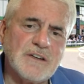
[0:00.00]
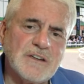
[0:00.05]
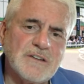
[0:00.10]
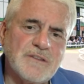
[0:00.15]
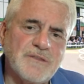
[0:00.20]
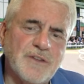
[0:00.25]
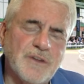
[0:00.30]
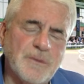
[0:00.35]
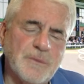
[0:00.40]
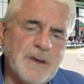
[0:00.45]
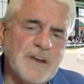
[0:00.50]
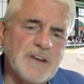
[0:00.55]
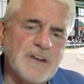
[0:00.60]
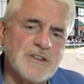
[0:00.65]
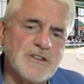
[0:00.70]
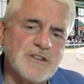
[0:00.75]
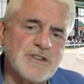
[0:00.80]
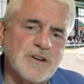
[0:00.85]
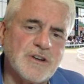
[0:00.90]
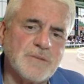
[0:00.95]
for the
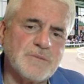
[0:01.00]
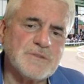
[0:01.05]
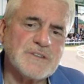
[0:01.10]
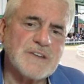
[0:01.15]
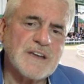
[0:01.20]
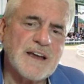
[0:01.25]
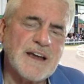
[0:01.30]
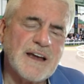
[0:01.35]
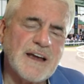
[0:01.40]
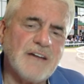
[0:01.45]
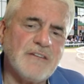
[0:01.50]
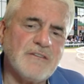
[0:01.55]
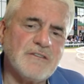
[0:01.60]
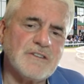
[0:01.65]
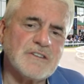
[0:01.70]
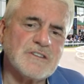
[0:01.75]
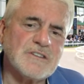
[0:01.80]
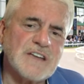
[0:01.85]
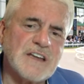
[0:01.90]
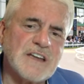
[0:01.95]
betting shops, how
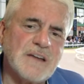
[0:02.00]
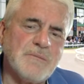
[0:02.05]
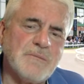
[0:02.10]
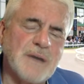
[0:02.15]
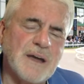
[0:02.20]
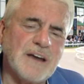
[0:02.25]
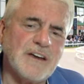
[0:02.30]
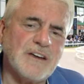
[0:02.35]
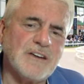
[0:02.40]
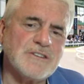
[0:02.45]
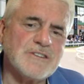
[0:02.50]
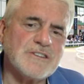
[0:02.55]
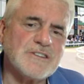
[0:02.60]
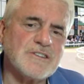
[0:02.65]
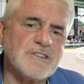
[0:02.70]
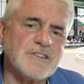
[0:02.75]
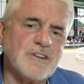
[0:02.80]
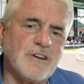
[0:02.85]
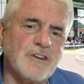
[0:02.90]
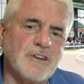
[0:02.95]
does he
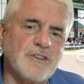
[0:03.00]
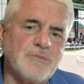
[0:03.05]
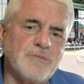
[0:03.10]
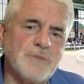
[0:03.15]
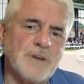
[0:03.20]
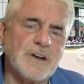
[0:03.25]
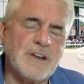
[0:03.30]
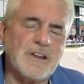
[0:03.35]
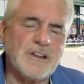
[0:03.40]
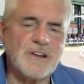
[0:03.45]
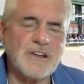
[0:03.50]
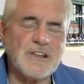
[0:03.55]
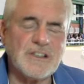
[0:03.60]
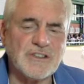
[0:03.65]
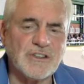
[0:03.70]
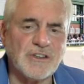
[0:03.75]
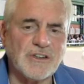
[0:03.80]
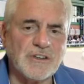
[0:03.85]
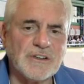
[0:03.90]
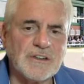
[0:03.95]
manage on the money that
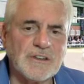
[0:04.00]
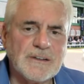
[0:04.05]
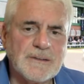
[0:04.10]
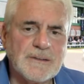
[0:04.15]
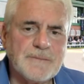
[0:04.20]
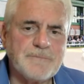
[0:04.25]
he's on